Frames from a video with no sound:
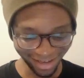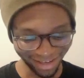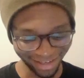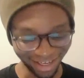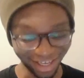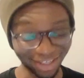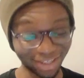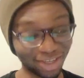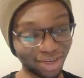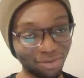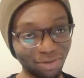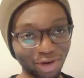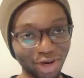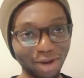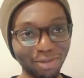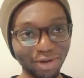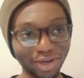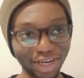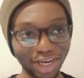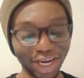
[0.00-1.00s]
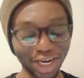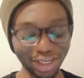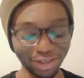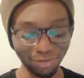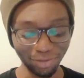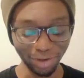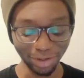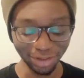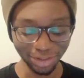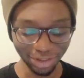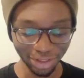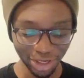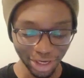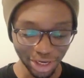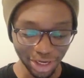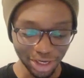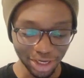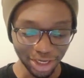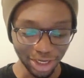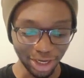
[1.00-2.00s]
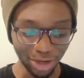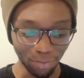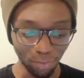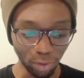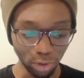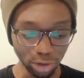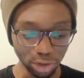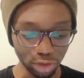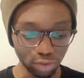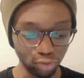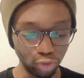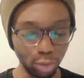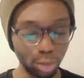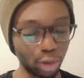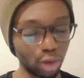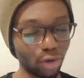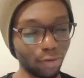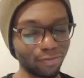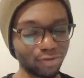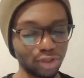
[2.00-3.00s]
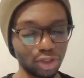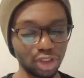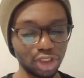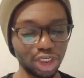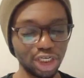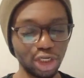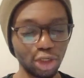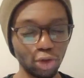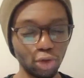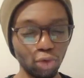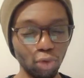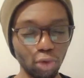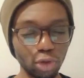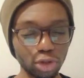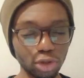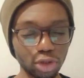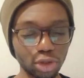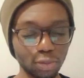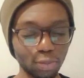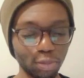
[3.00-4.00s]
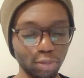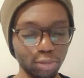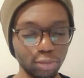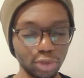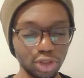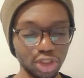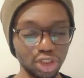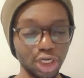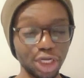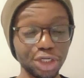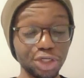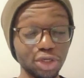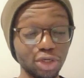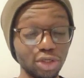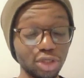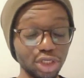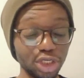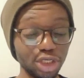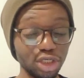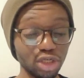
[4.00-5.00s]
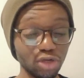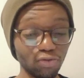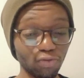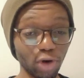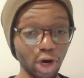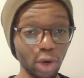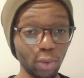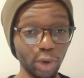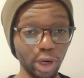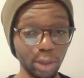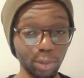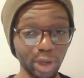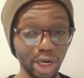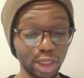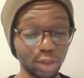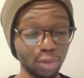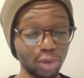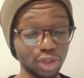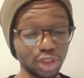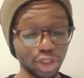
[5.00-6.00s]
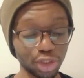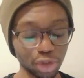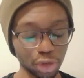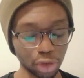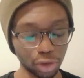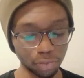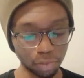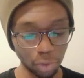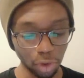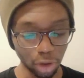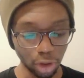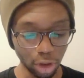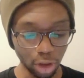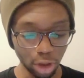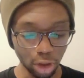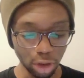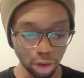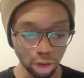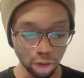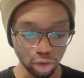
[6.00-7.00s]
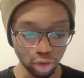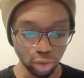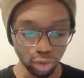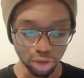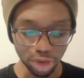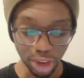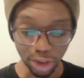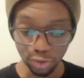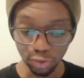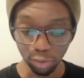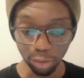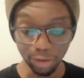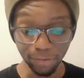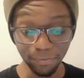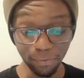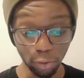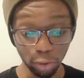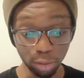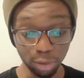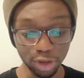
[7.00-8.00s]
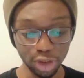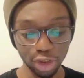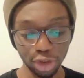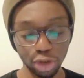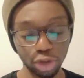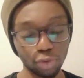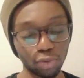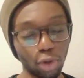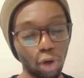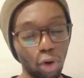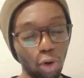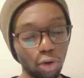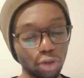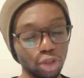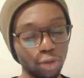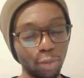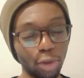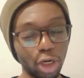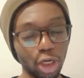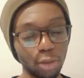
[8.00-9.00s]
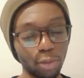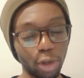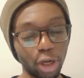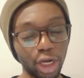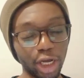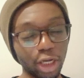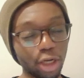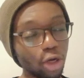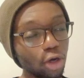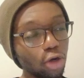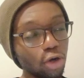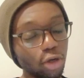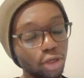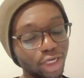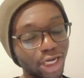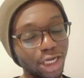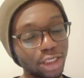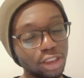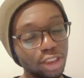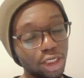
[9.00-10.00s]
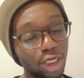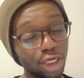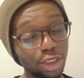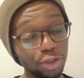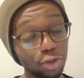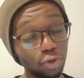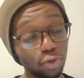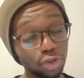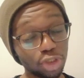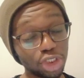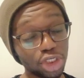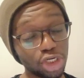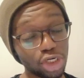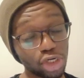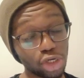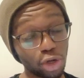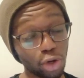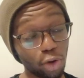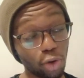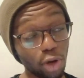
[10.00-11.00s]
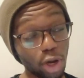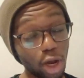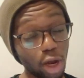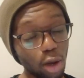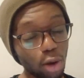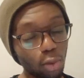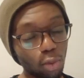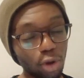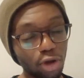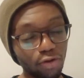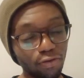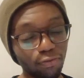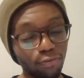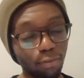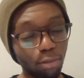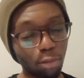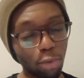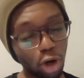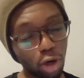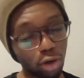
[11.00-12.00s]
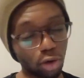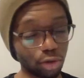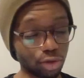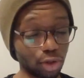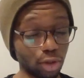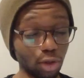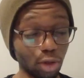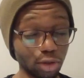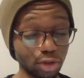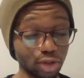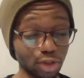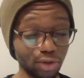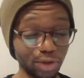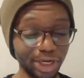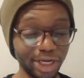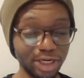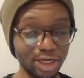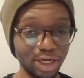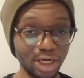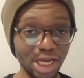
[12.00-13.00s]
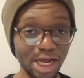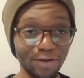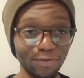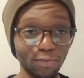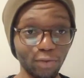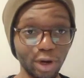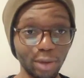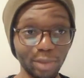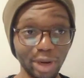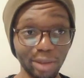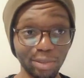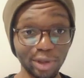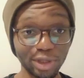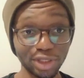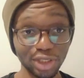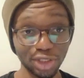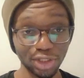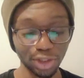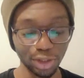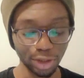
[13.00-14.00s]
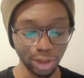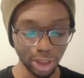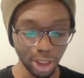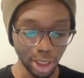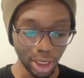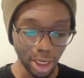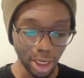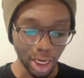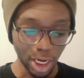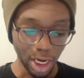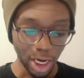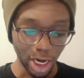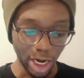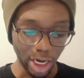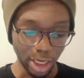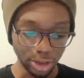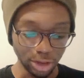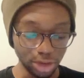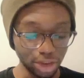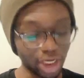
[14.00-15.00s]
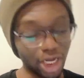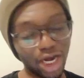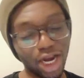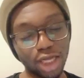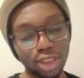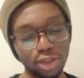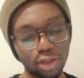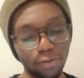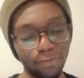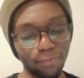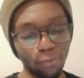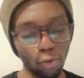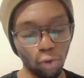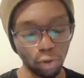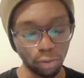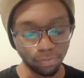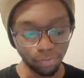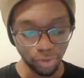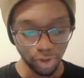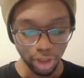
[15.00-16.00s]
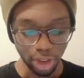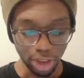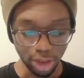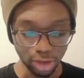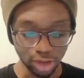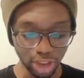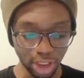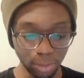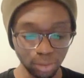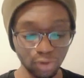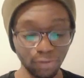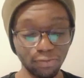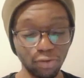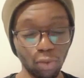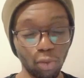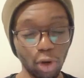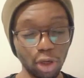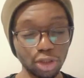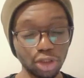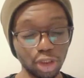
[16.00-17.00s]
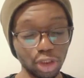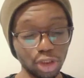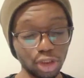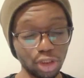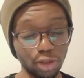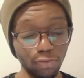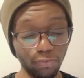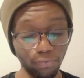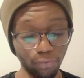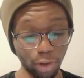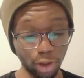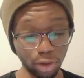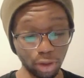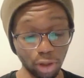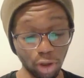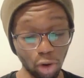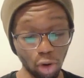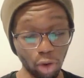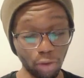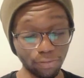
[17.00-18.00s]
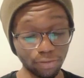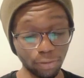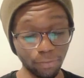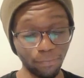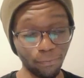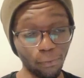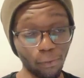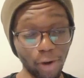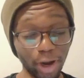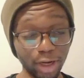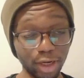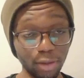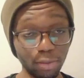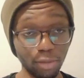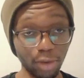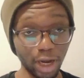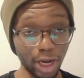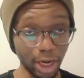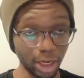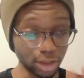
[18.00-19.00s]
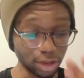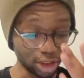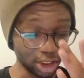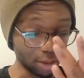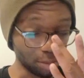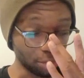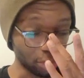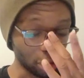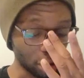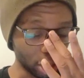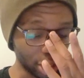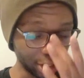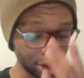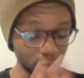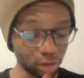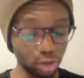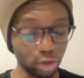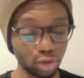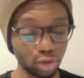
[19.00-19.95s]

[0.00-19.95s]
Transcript: that's going to become a catchphrase. It was Ruben Loftus-Cheek who was stationed in the right wing-back position. The two central midfield positions were occupied by N'Golo Kante and Jorginho, with Marcos Alonso in the left wing-back position. And yeah, that's the four. In terms of the one just in front of the four and in behind the